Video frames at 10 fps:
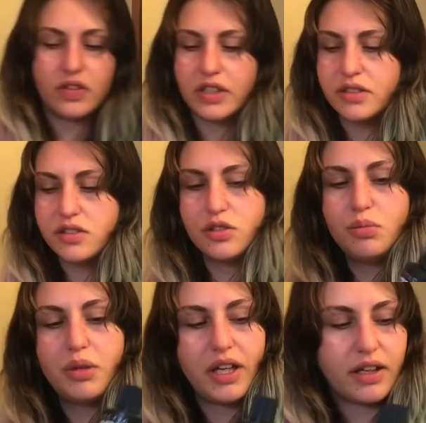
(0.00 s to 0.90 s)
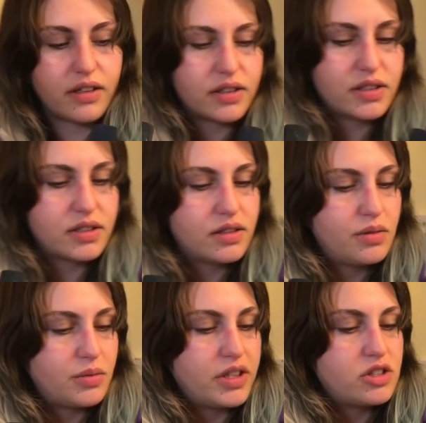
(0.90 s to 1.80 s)
these two pinks,
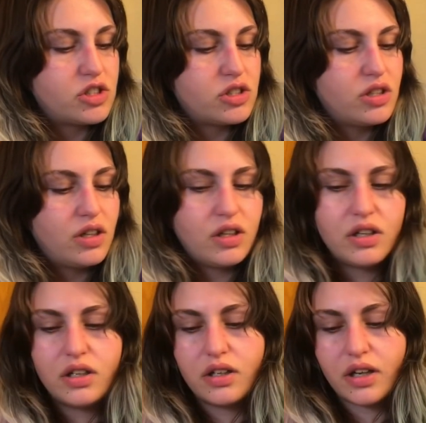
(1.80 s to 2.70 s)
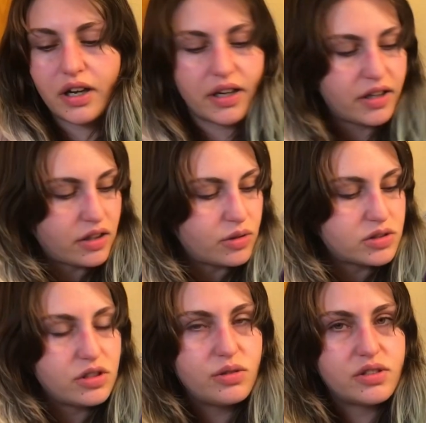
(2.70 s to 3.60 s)
which I used
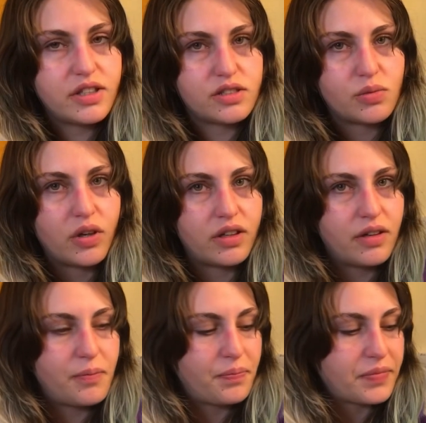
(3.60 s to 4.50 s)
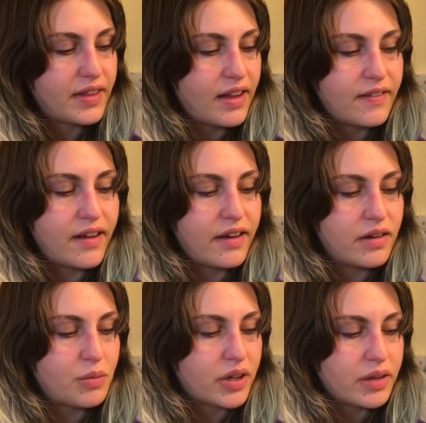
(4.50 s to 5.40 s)
to use this one, and
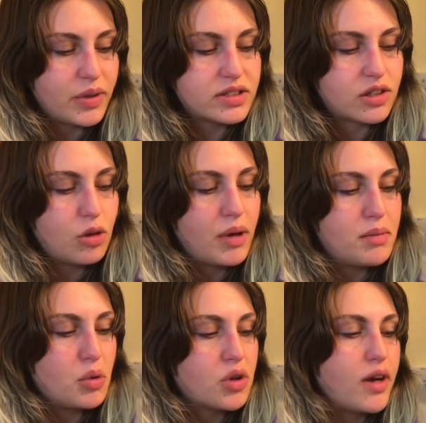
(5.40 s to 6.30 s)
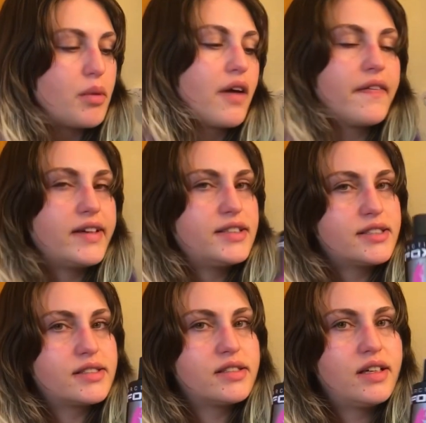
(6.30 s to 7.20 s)
then when I went to go buy more, I bought
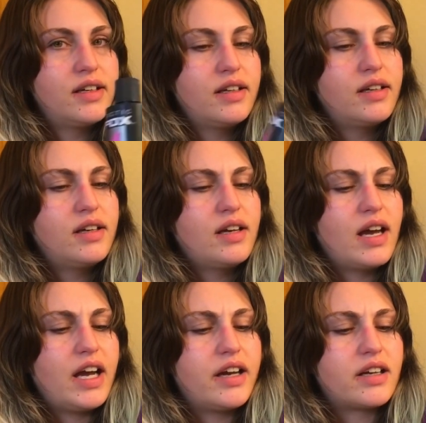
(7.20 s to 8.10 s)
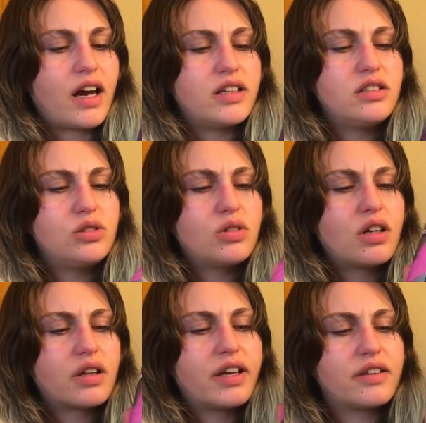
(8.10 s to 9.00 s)
this, and I do not
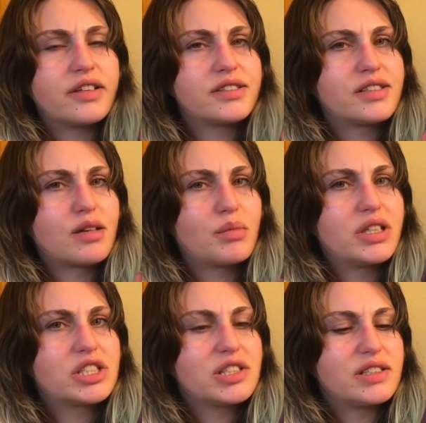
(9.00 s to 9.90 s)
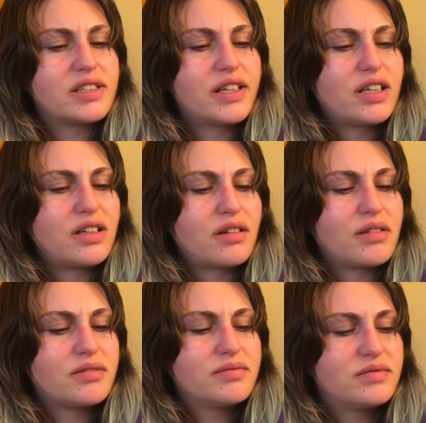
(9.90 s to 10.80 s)
like this that much. It's like
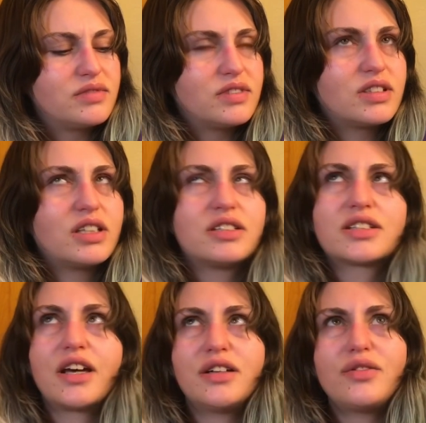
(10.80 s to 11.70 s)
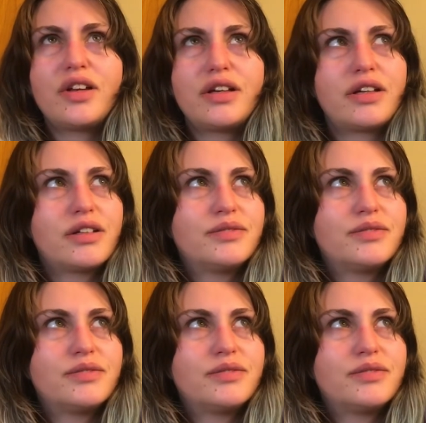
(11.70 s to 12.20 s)
it's kind of like